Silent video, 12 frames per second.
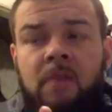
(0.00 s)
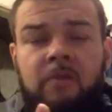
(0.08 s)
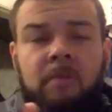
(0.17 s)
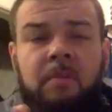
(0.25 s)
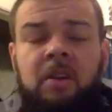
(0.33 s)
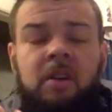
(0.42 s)

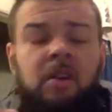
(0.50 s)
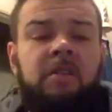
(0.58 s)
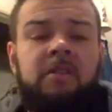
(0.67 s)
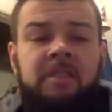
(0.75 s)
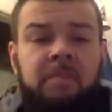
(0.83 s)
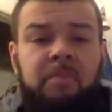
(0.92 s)
from a
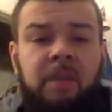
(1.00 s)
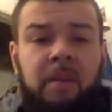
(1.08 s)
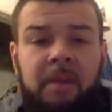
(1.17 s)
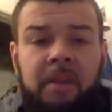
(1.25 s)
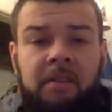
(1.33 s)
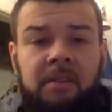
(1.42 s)
currency
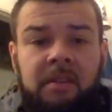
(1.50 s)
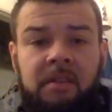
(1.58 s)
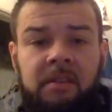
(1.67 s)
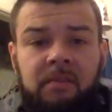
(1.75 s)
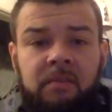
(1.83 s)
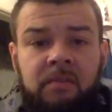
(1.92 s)
plummet,
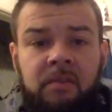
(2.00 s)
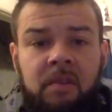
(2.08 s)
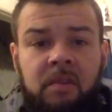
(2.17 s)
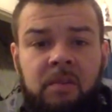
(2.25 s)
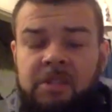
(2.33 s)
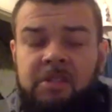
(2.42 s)

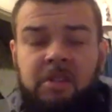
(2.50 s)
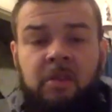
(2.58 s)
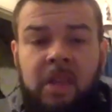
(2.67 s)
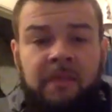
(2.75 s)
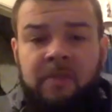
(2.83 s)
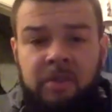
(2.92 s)
which they'll
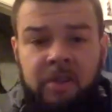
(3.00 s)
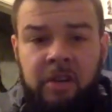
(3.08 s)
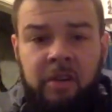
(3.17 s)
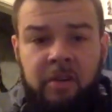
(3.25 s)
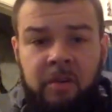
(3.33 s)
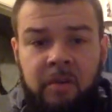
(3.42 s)
never
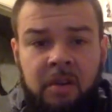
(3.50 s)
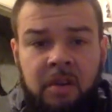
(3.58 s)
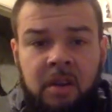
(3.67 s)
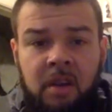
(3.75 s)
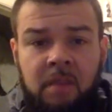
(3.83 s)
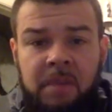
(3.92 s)
do,
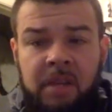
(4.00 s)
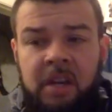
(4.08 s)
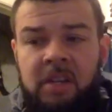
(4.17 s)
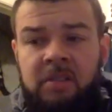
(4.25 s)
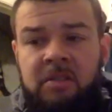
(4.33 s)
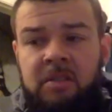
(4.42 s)

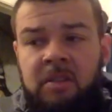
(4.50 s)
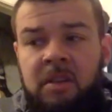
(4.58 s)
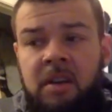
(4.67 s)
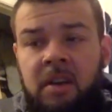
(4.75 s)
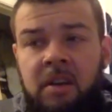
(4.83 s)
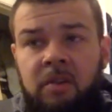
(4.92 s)
because
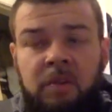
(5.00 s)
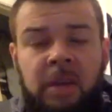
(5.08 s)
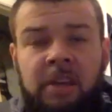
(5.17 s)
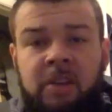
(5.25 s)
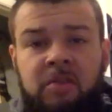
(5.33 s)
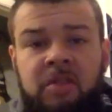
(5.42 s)

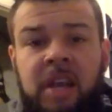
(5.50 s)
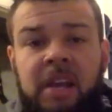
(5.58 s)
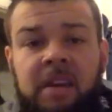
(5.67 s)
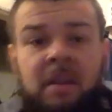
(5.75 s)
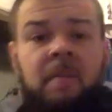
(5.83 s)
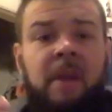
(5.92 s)
like you
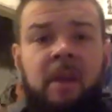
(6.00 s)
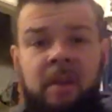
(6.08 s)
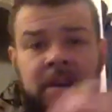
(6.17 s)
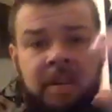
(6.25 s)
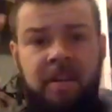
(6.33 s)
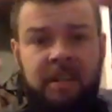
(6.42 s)
said,
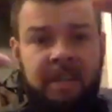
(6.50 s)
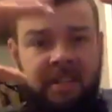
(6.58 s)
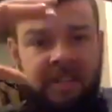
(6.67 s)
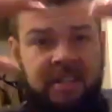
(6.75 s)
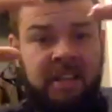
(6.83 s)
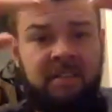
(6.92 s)
America
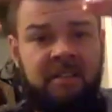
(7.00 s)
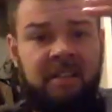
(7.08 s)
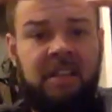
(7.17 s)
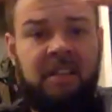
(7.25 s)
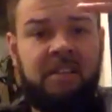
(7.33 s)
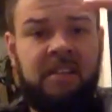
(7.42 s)
exists
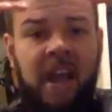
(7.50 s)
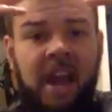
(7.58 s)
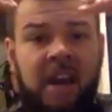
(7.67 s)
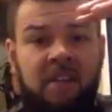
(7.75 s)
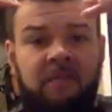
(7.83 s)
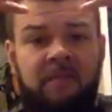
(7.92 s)
in this
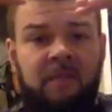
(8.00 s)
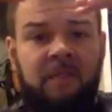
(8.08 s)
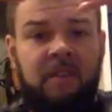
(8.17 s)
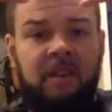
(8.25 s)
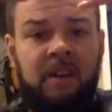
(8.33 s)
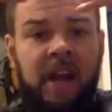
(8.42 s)
kind of
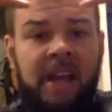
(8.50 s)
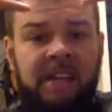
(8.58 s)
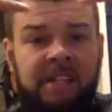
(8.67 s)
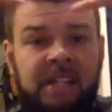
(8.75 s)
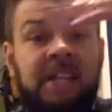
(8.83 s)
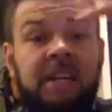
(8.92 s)

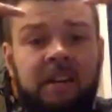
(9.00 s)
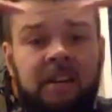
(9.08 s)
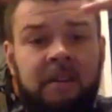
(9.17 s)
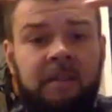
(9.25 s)
idea,